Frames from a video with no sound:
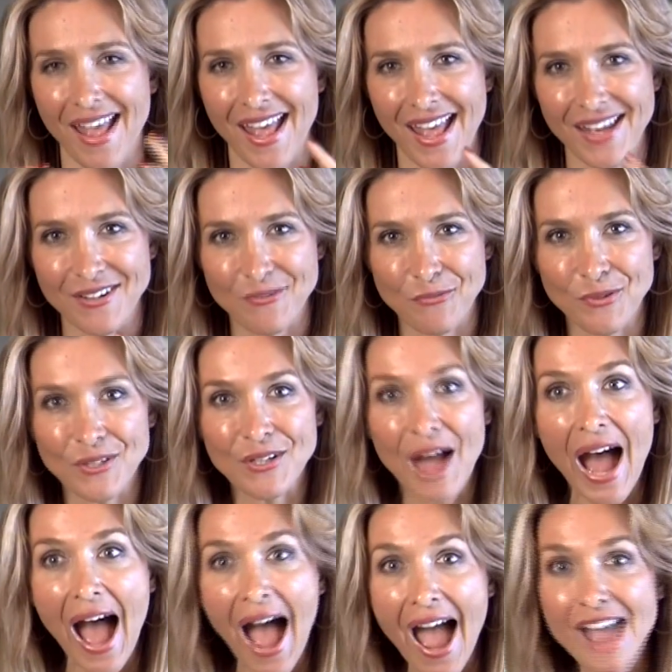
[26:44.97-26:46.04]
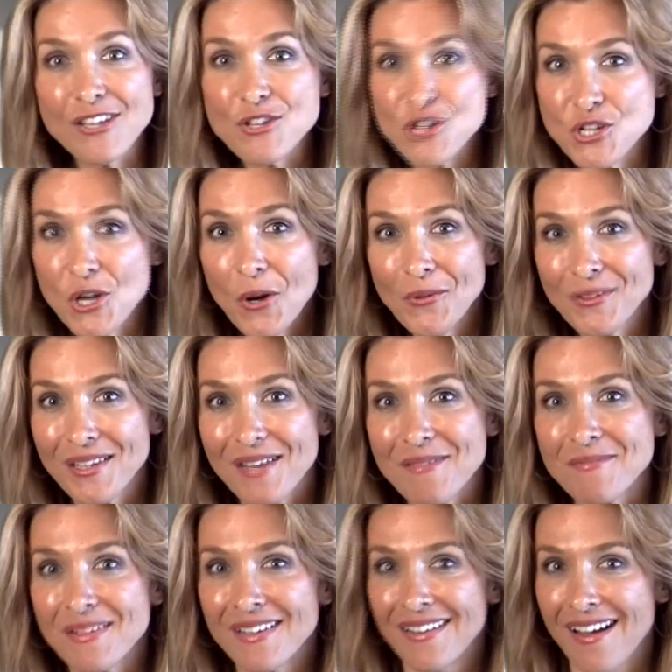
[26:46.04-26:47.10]
And when I show
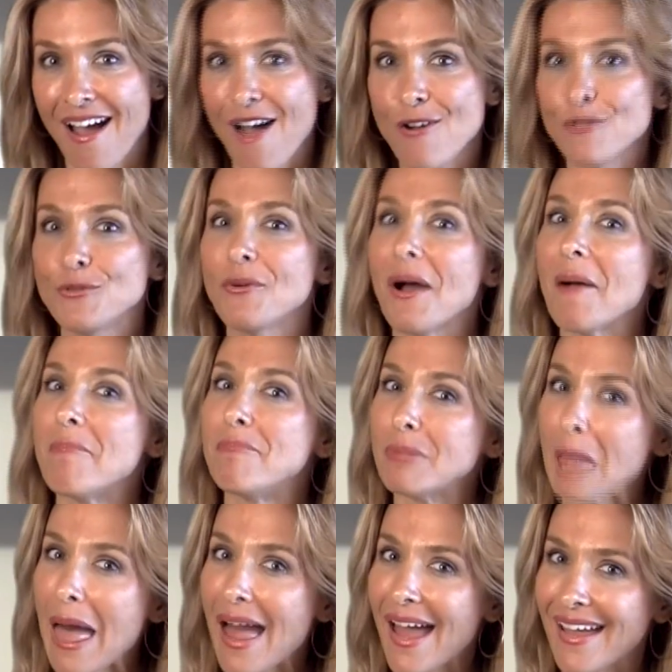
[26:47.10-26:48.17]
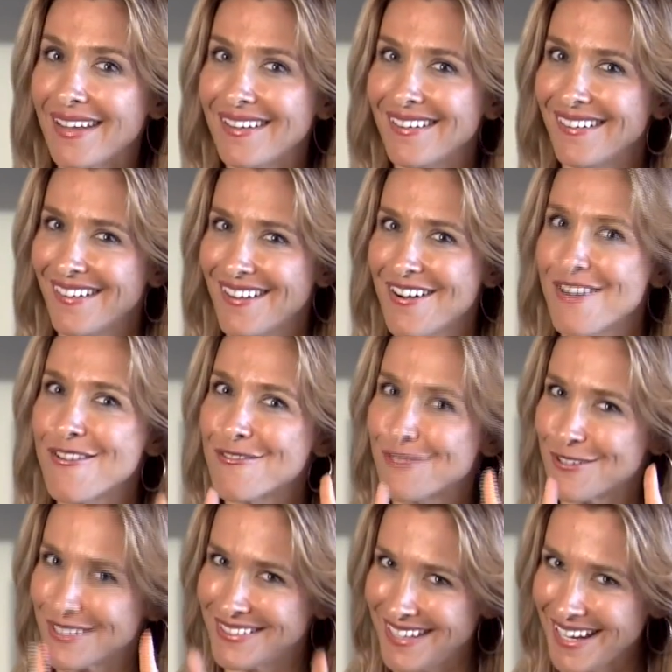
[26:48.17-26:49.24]
them how to apply
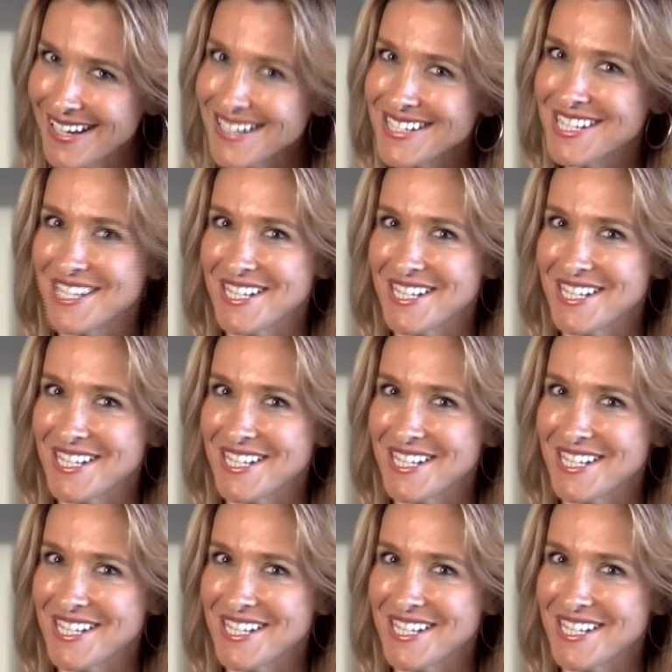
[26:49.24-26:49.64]
for their